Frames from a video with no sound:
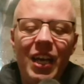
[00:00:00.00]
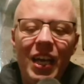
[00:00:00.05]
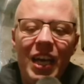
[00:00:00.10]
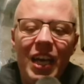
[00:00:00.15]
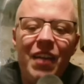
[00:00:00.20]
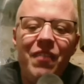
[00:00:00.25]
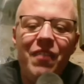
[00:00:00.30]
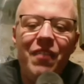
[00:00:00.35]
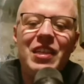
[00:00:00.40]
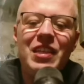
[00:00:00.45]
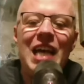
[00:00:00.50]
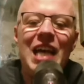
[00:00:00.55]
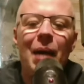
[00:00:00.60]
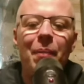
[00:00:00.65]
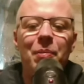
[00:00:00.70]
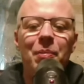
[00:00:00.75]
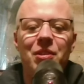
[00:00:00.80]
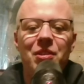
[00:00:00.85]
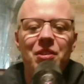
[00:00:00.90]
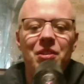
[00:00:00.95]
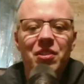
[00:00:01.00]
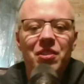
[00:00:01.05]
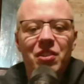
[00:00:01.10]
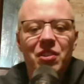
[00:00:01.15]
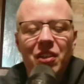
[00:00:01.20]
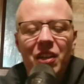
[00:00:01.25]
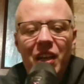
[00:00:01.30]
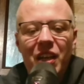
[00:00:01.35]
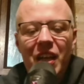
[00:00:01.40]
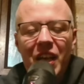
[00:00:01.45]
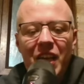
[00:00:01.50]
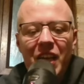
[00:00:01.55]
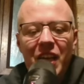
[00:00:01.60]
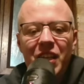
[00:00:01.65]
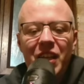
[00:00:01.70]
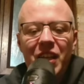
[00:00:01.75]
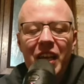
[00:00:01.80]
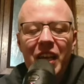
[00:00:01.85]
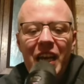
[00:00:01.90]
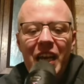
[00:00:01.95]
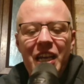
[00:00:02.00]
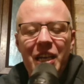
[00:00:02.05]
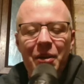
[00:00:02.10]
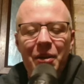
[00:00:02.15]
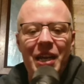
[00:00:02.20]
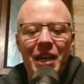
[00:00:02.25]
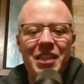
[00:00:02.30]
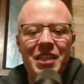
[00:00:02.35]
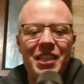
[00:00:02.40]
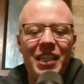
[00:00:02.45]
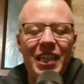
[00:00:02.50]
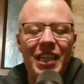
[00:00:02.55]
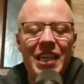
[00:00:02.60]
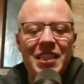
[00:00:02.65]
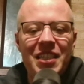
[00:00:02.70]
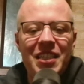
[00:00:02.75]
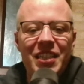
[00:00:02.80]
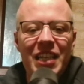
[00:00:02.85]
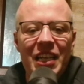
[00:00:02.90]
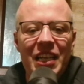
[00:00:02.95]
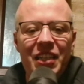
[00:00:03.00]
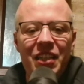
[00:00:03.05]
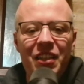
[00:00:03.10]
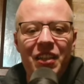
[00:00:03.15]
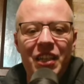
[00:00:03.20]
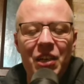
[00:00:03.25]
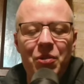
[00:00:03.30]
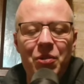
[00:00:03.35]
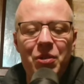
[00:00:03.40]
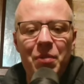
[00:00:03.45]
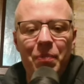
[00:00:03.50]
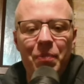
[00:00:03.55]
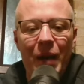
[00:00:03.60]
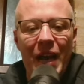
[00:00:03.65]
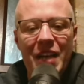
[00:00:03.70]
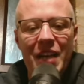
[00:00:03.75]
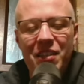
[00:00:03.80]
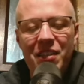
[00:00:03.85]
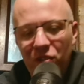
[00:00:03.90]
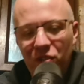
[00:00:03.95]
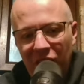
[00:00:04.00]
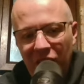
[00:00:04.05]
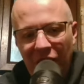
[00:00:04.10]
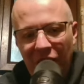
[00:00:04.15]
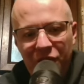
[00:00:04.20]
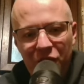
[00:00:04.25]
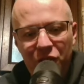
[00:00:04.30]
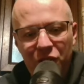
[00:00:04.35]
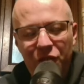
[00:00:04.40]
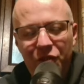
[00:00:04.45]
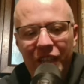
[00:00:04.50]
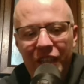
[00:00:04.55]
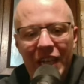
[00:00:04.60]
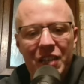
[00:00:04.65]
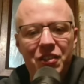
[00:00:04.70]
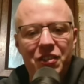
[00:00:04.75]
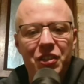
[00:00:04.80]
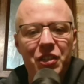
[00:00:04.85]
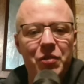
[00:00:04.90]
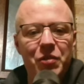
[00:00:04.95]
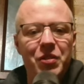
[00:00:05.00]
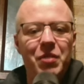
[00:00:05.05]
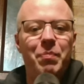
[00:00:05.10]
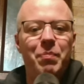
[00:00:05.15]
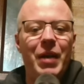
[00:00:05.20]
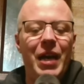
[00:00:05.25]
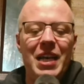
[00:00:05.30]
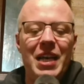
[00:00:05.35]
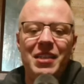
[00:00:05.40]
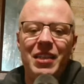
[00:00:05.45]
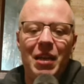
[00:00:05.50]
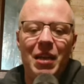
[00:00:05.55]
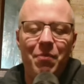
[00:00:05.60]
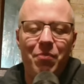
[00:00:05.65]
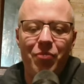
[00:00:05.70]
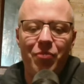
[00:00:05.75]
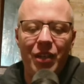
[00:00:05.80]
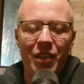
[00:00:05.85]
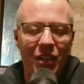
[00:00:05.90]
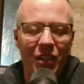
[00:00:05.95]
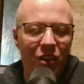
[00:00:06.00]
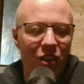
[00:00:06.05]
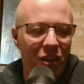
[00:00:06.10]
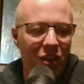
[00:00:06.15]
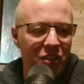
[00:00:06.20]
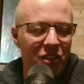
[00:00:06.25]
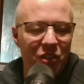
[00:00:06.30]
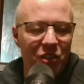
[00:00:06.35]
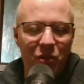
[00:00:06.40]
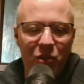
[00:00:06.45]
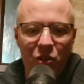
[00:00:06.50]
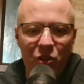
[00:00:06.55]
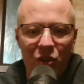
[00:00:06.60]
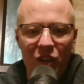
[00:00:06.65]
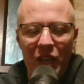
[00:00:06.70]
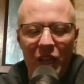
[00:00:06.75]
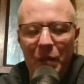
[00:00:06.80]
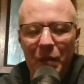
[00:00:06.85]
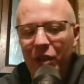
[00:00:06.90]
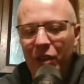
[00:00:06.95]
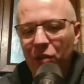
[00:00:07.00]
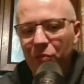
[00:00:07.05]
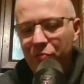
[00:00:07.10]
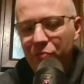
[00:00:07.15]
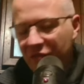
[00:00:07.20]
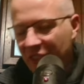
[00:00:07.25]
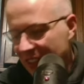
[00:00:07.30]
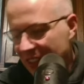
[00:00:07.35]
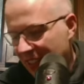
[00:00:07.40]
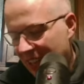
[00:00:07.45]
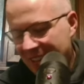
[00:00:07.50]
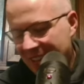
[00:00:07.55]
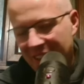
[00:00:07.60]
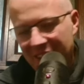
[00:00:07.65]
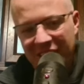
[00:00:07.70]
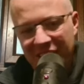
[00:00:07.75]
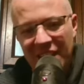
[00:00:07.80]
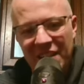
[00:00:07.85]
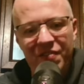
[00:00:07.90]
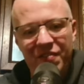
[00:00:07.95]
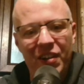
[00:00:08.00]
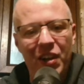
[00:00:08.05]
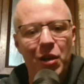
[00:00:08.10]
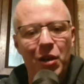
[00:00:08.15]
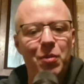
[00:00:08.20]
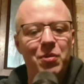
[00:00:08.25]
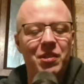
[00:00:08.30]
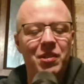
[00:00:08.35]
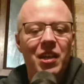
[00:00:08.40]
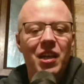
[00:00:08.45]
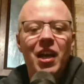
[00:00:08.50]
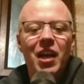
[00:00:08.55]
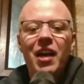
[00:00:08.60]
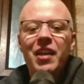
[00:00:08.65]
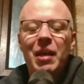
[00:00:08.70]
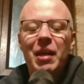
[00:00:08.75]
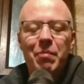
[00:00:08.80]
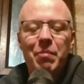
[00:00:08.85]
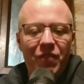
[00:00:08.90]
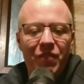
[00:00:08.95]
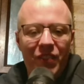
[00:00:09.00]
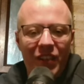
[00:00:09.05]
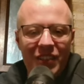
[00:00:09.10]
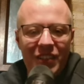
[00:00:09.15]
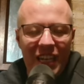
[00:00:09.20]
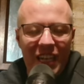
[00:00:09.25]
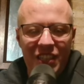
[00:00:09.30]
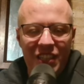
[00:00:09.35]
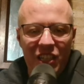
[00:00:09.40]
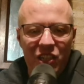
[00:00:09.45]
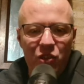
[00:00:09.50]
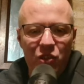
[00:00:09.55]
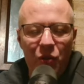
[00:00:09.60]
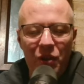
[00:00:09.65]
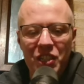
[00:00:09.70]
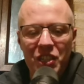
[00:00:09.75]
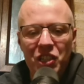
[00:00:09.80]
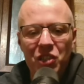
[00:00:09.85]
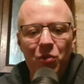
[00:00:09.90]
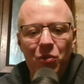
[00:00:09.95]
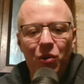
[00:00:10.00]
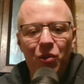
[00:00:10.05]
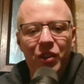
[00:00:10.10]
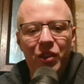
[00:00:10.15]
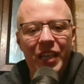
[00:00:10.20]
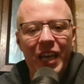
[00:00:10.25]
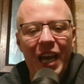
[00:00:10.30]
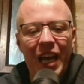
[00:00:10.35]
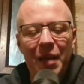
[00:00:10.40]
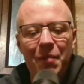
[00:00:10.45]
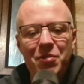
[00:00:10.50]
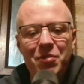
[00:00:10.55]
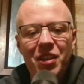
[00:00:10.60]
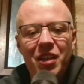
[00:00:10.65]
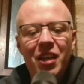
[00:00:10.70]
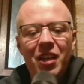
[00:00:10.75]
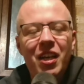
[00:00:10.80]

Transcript: if this happens, you know, it's clear to see that the Union Bears, and look, I've got nothing against the Union Bears. They bring a lot, you know, colour. They bring fantastic tifos. They bring fantastic noise to all the games.